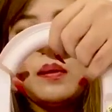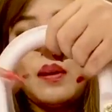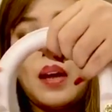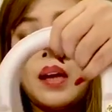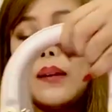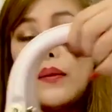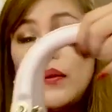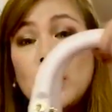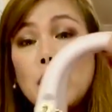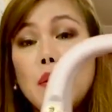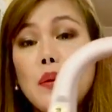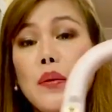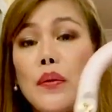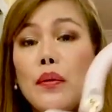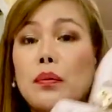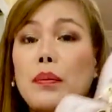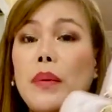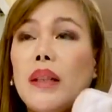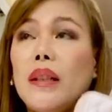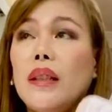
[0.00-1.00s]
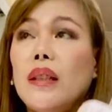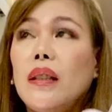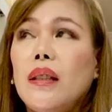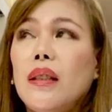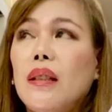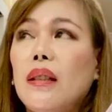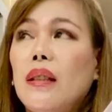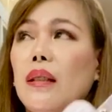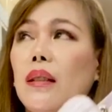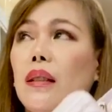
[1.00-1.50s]
I have so
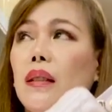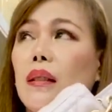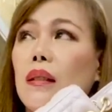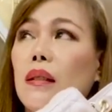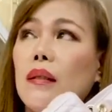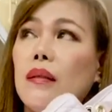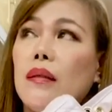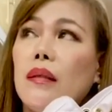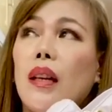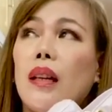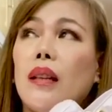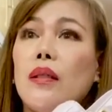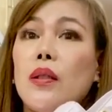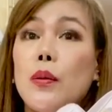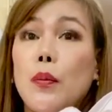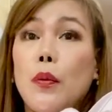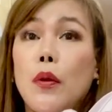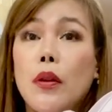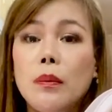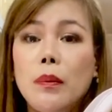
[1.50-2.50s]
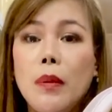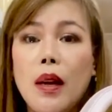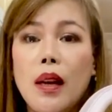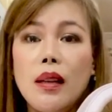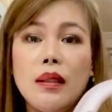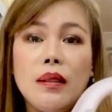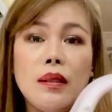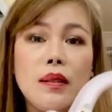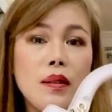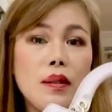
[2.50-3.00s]
many like small
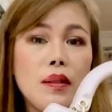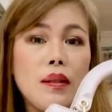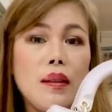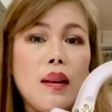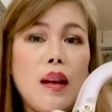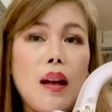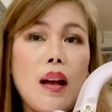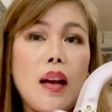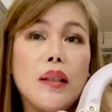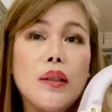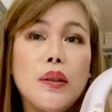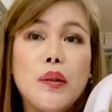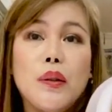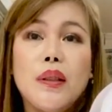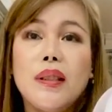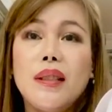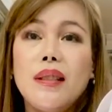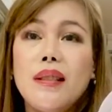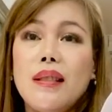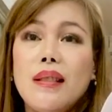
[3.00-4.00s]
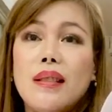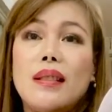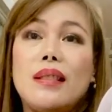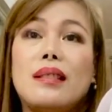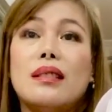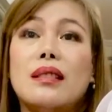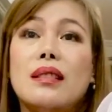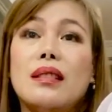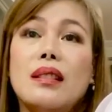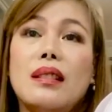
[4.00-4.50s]
bags. I know it's
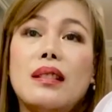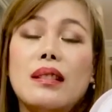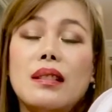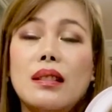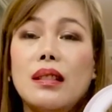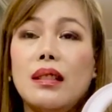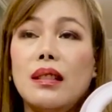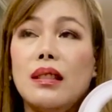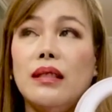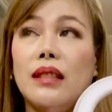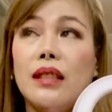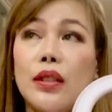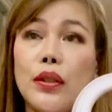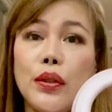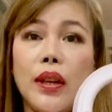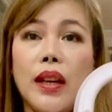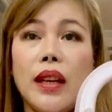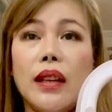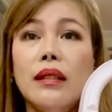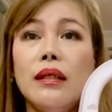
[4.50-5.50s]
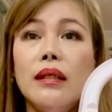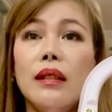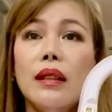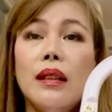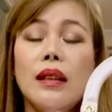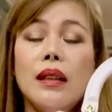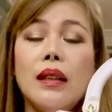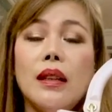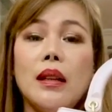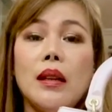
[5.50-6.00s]
the
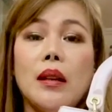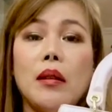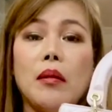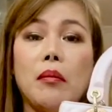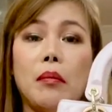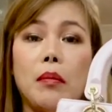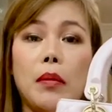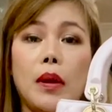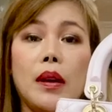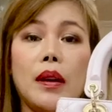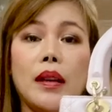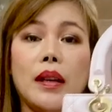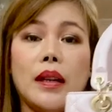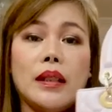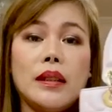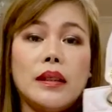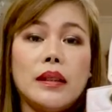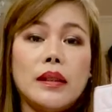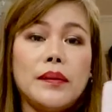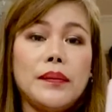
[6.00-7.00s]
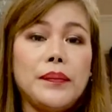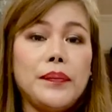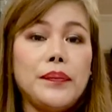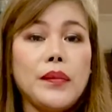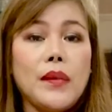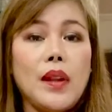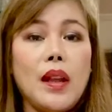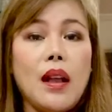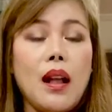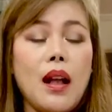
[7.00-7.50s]
trend, but
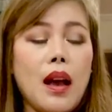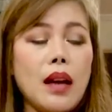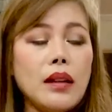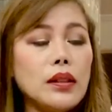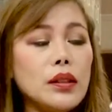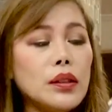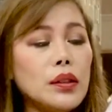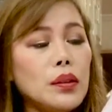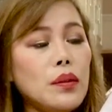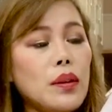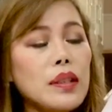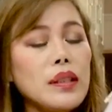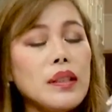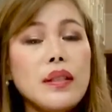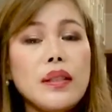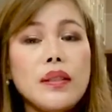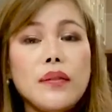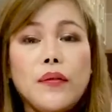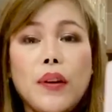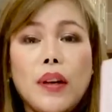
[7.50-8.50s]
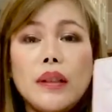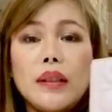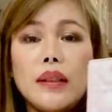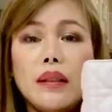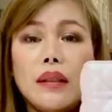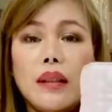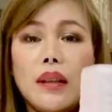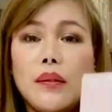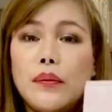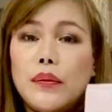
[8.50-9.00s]
I don't know, I just fell
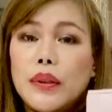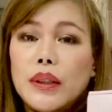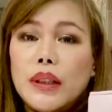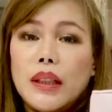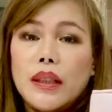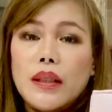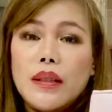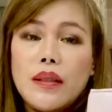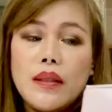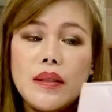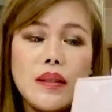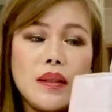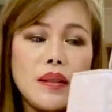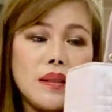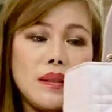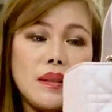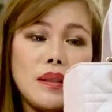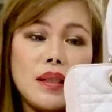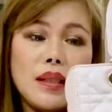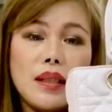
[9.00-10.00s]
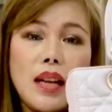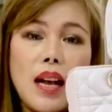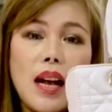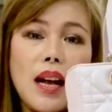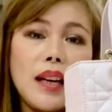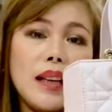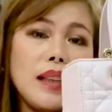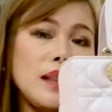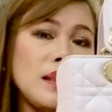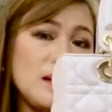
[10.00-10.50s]
in love with this, the
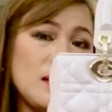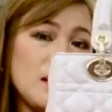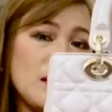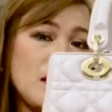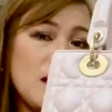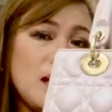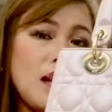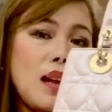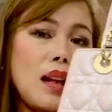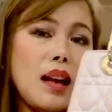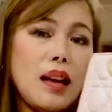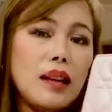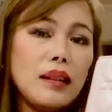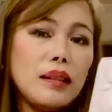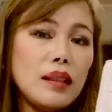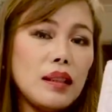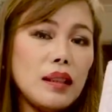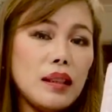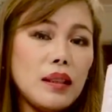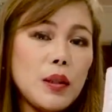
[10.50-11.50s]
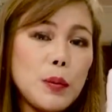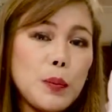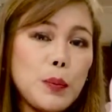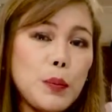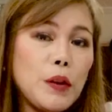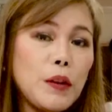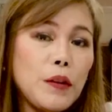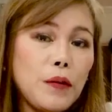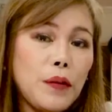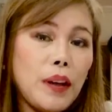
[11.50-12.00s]
size. I think it's
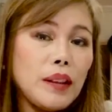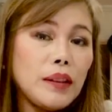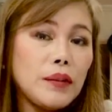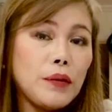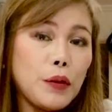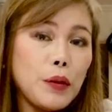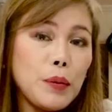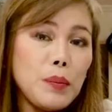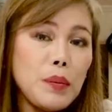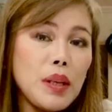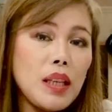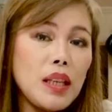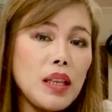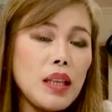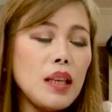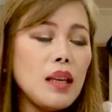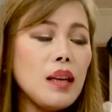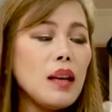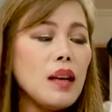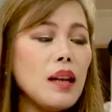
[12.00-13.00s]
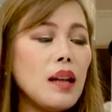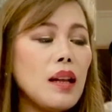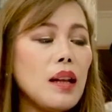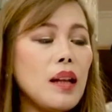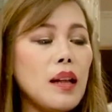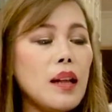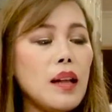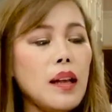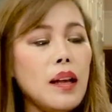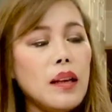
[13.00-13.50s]
perfect for me,
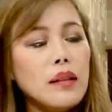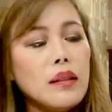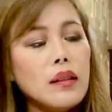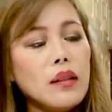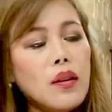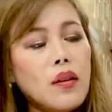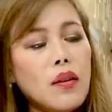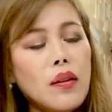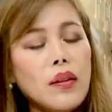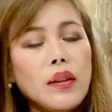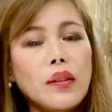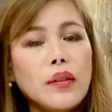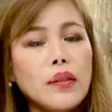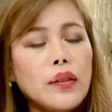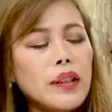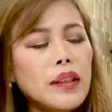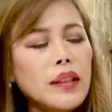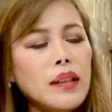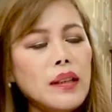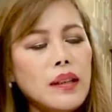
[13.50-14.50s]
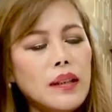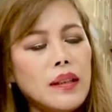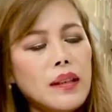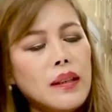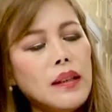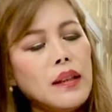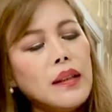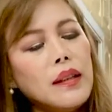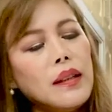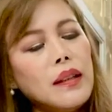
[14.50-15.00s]
and the color,